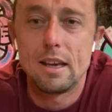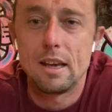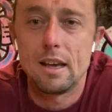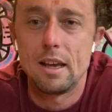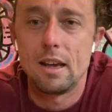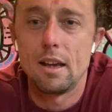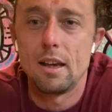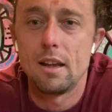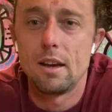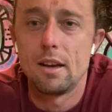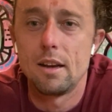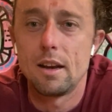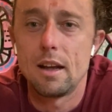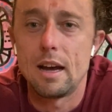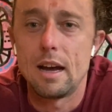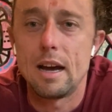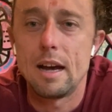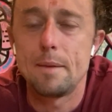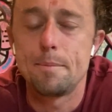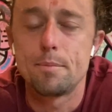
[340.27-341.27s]
And
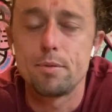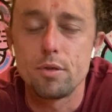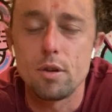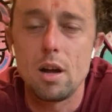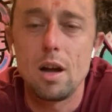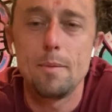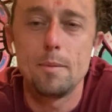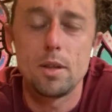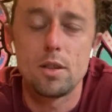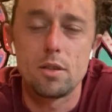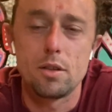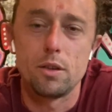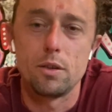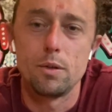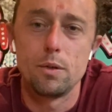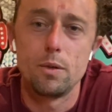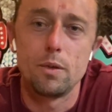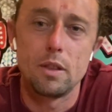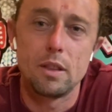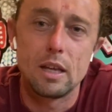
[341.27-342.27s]
I promise
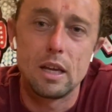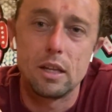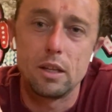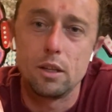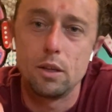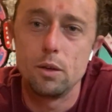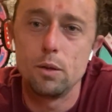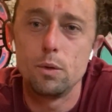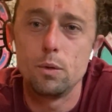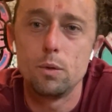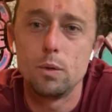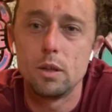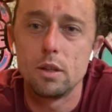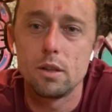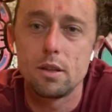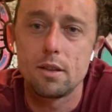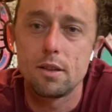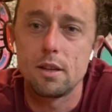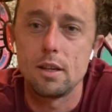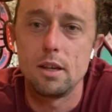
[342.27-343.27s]
you that you
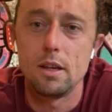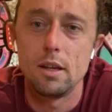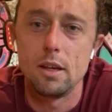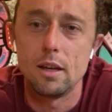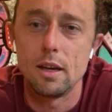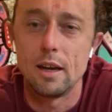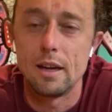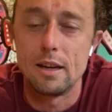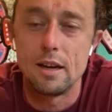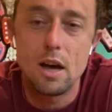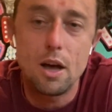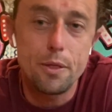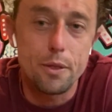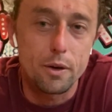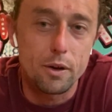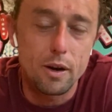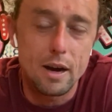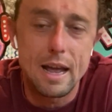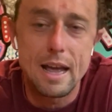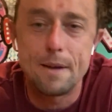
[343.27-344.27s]
will see
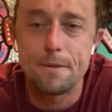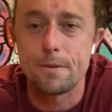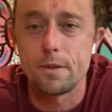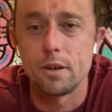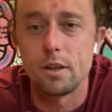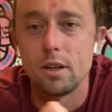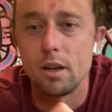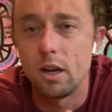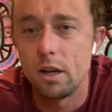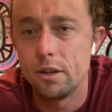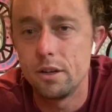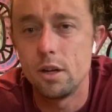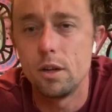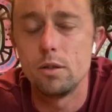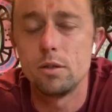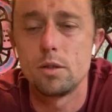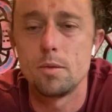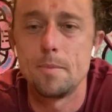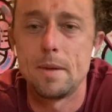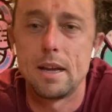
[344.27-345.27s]
another effort
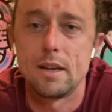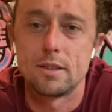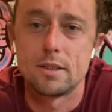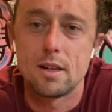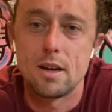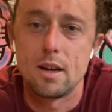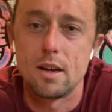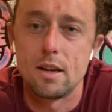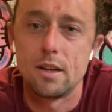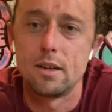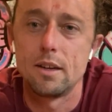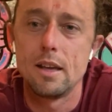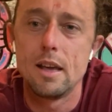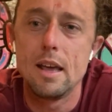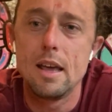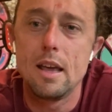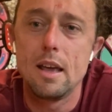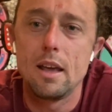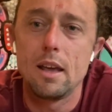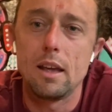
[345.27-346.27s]
unknown to mankind
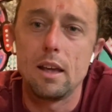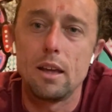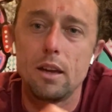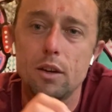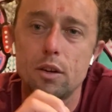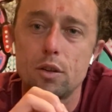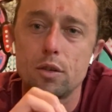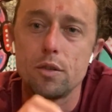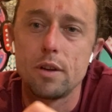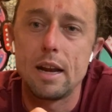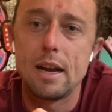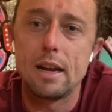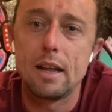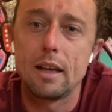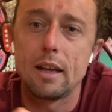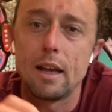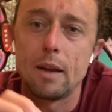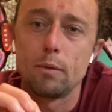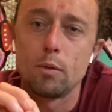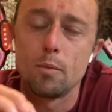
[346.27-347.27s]
in
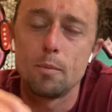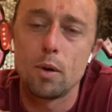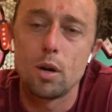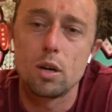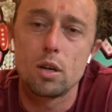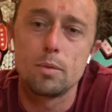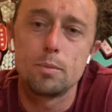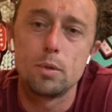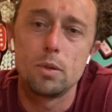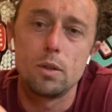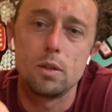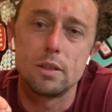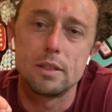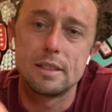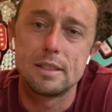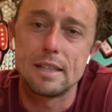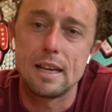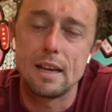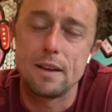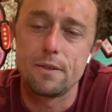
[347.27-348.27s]
creating a remarkable,
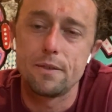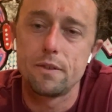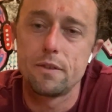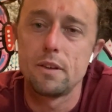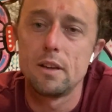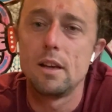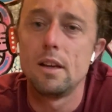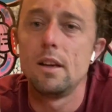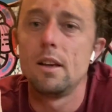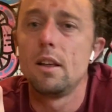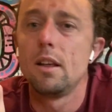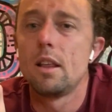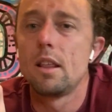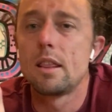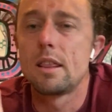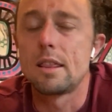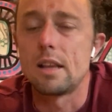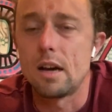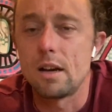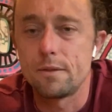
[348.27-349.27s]
safe,
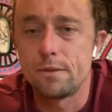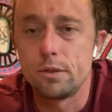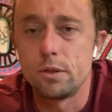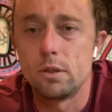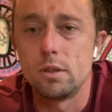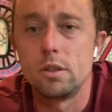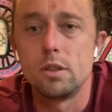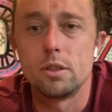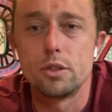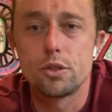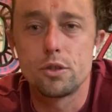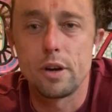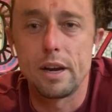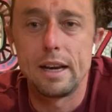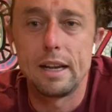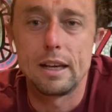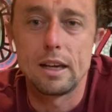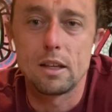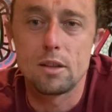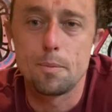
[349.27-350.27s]
thoughtful
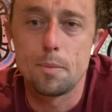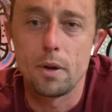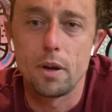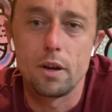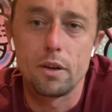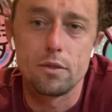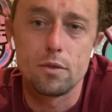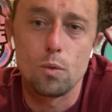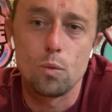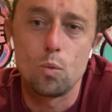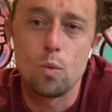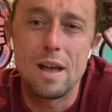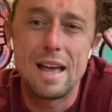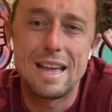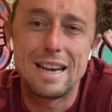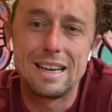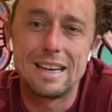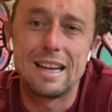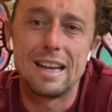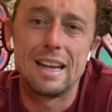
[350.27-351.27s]
training experience
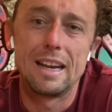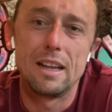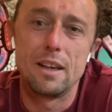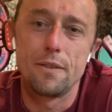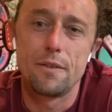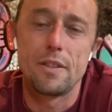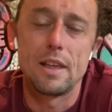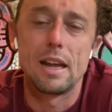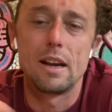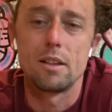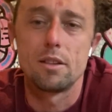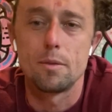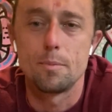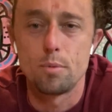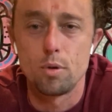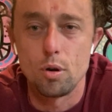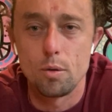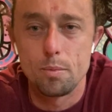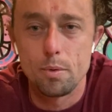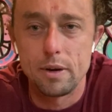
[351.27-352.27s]
when and if that is
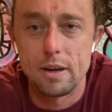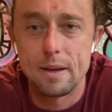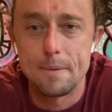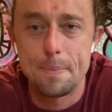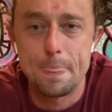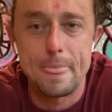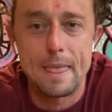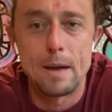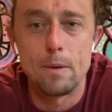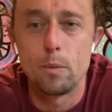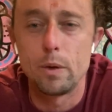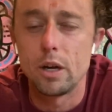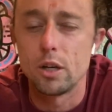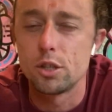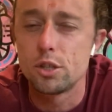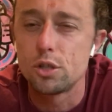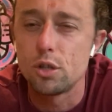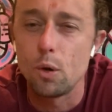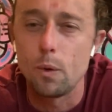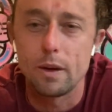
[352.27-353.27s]
appropriate. And we are
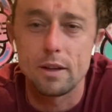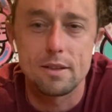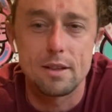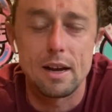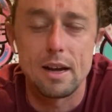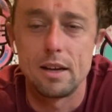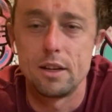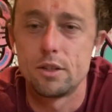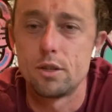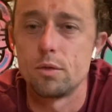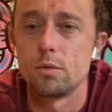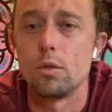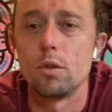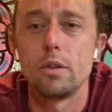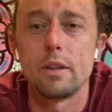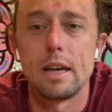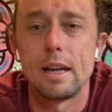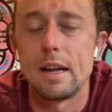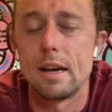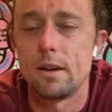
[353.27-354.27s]
so excited to
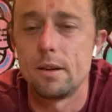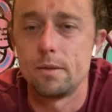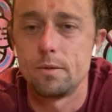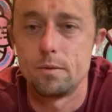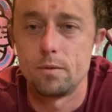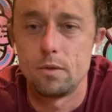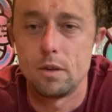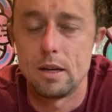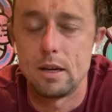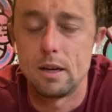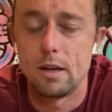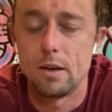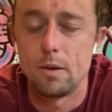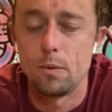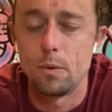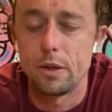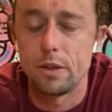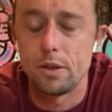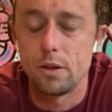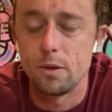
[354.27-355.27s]
roll that
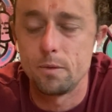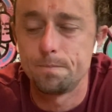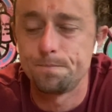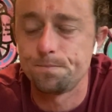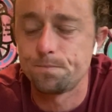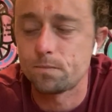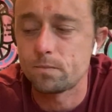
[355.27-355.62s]
out with you.